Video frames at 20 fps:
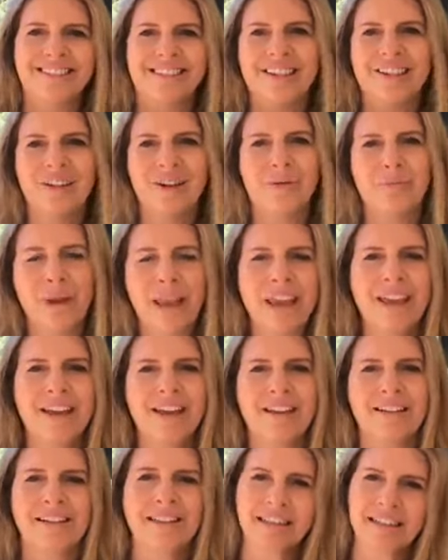You know,
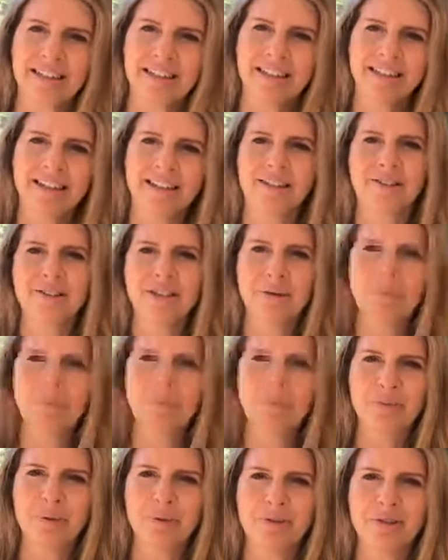man, their
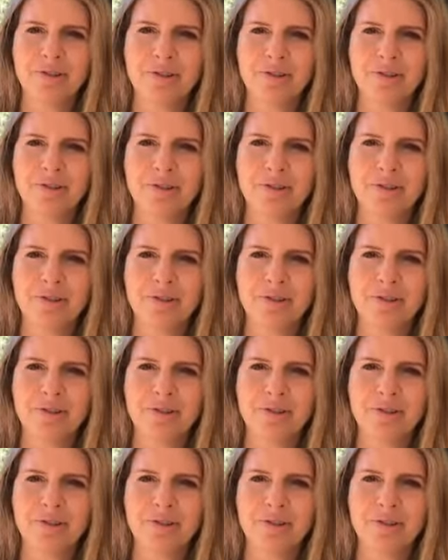temple was...